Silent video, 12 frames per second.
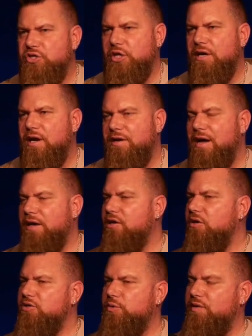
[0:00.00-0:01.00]
and she got
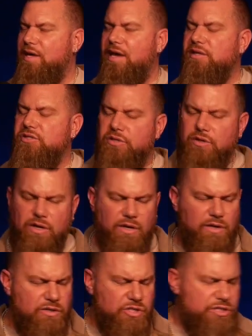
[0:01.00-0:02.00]
diagnosed with cancer.
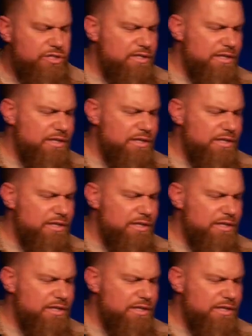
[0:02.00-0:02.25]
Just,